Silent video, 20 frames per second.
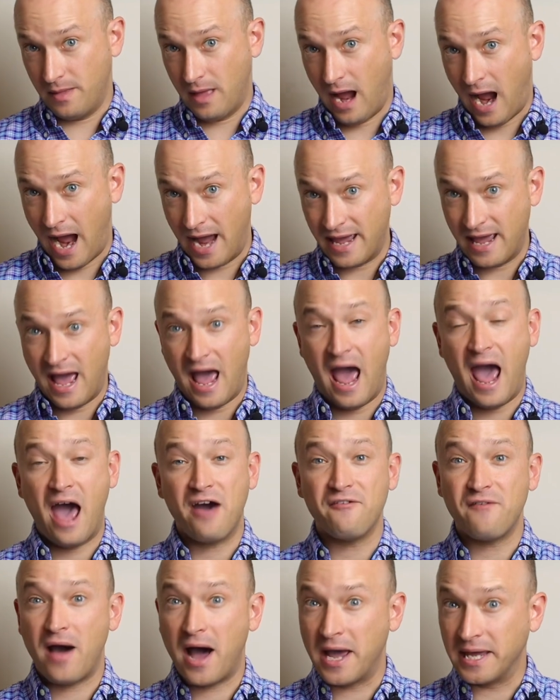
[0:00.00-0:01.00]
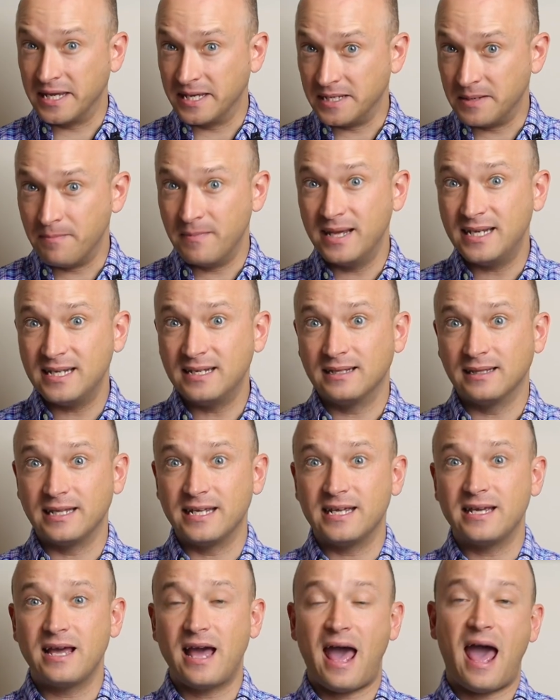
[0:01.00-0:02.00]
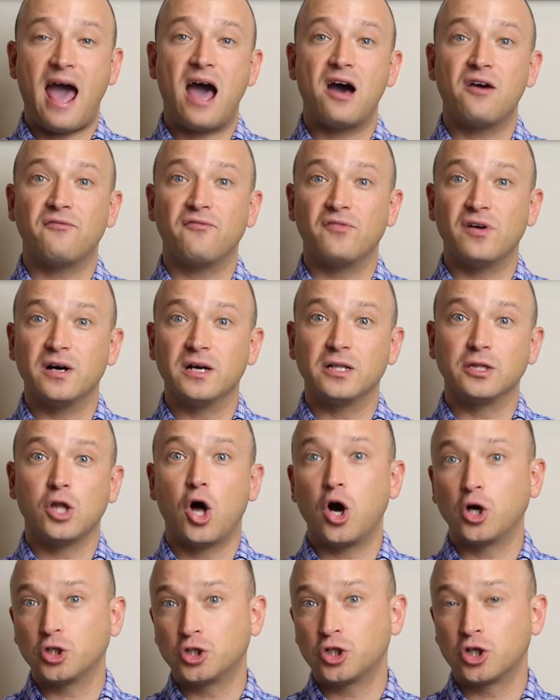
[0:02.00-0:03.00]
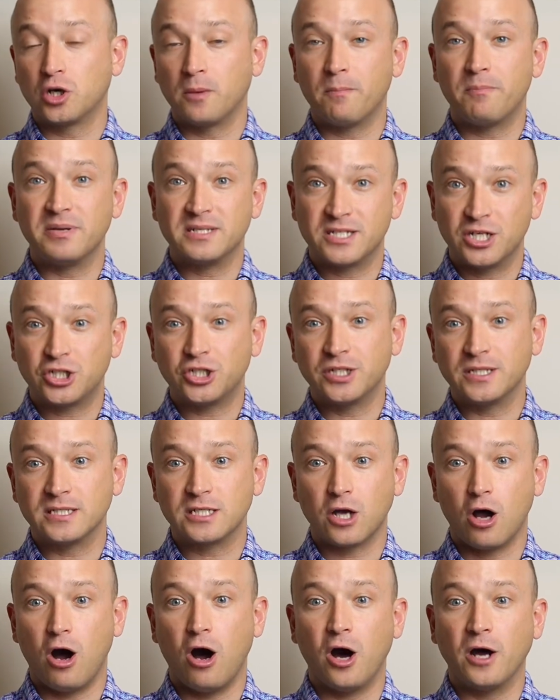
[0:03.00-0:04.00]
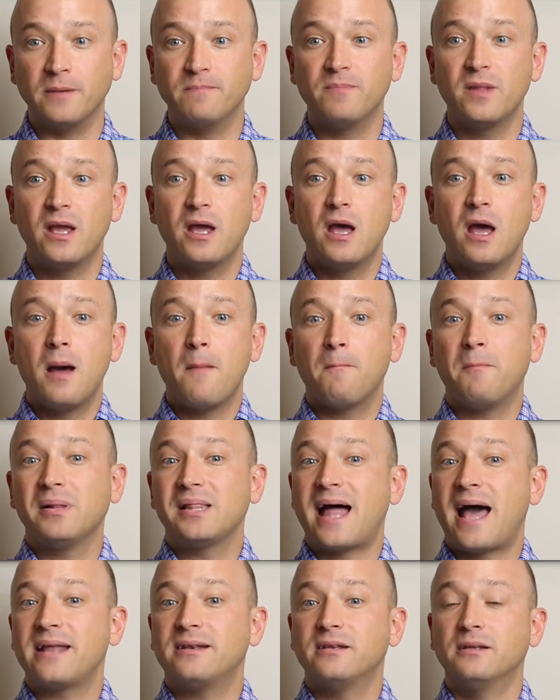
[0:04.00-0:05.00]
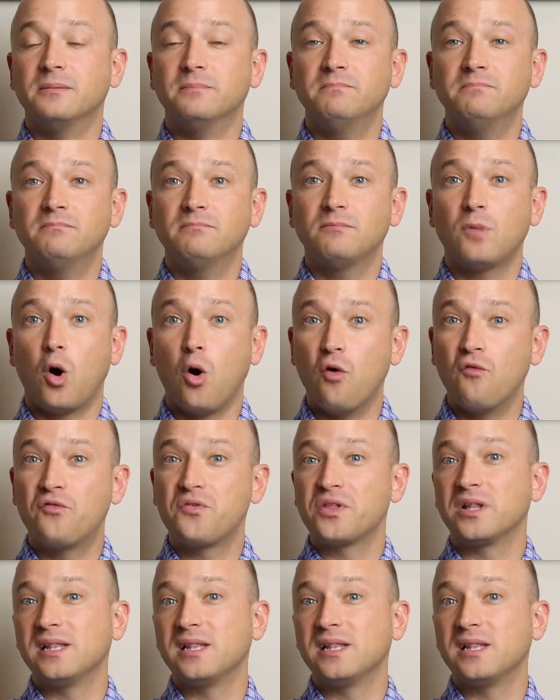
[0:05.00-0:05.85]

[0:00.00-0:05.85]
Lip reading: I admittedly have long-term positions on, platinum over the